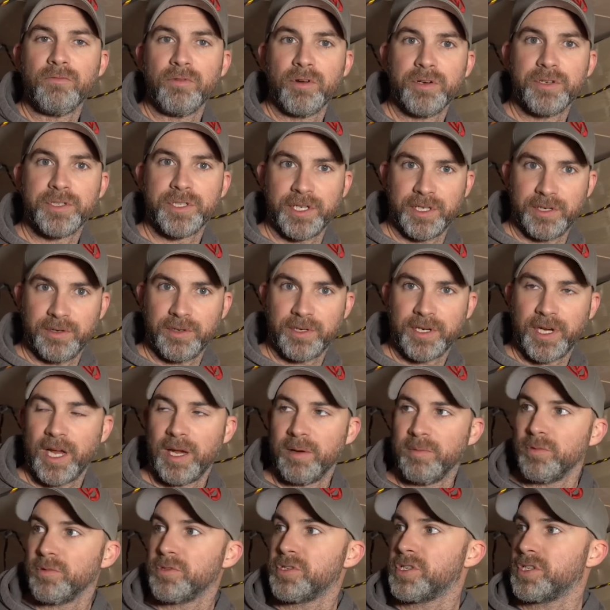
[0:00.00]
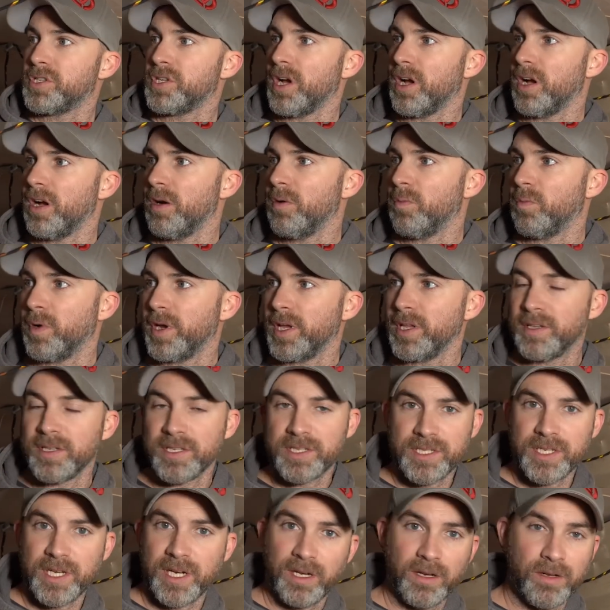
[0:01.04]
routing your cable, start with a
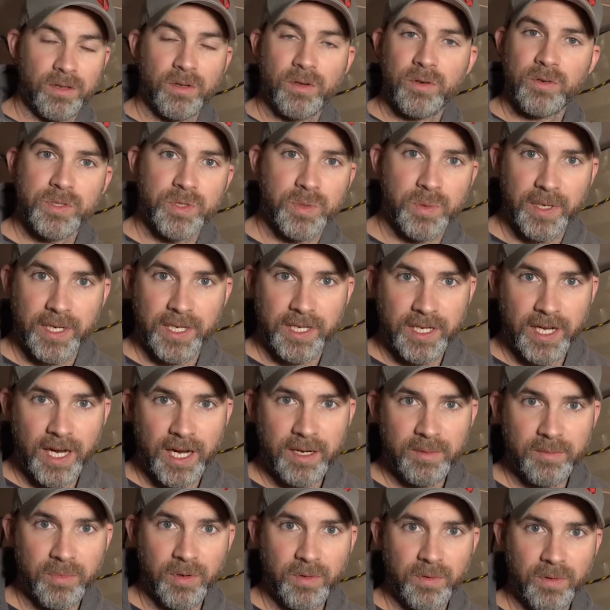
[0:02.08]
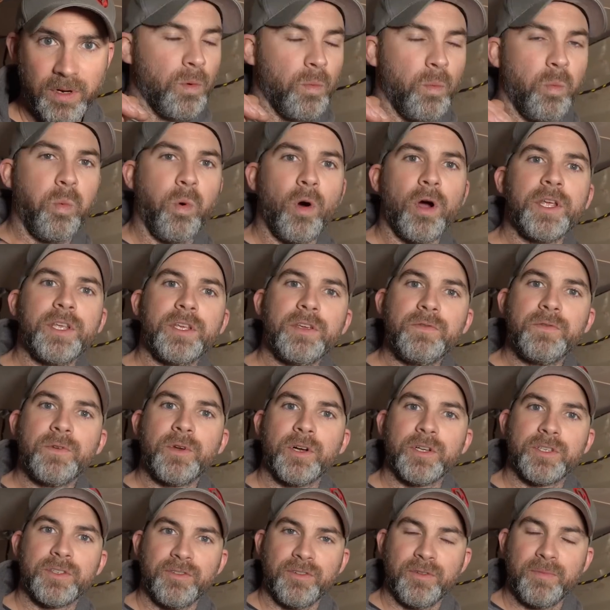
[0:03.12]
single or twin cable. What you've
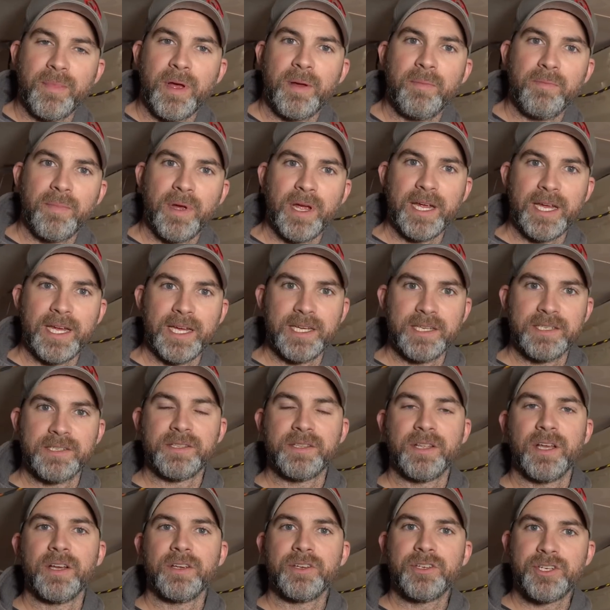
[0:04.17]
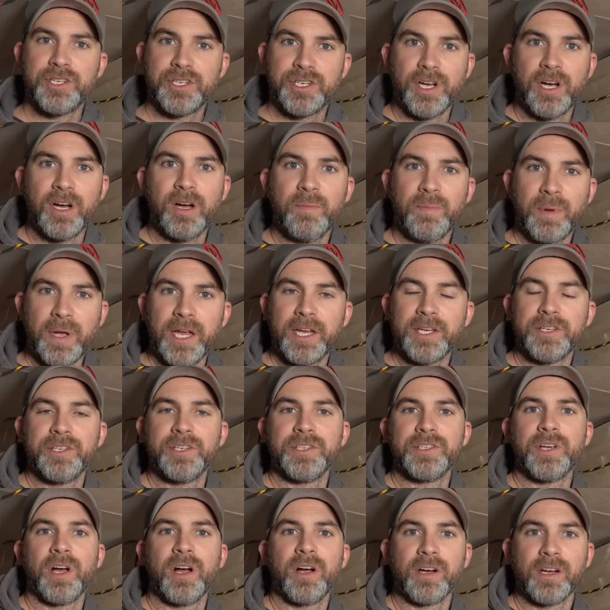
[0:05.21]
got to remember is that sharp
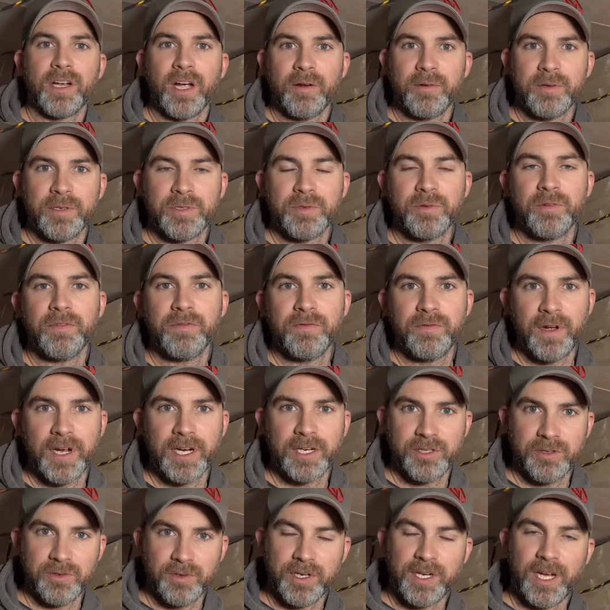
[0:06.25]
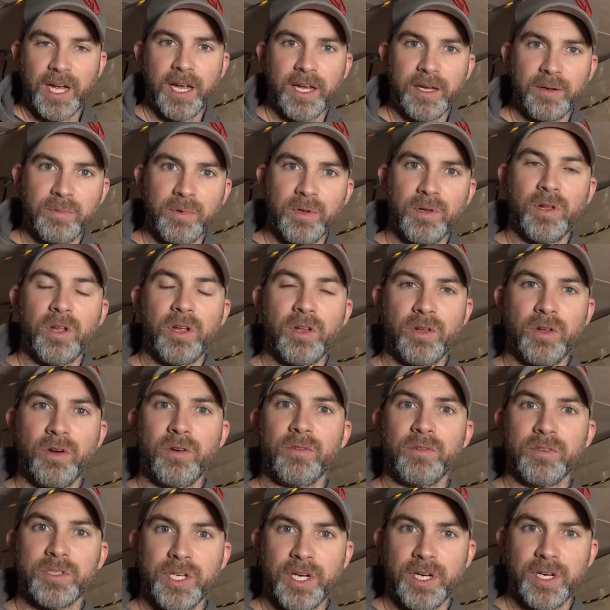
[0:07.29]
edges are going to affect your cable
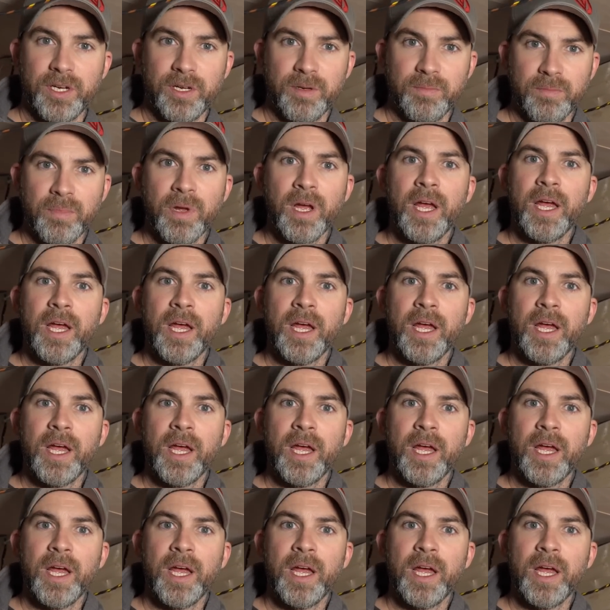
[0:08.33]
long term.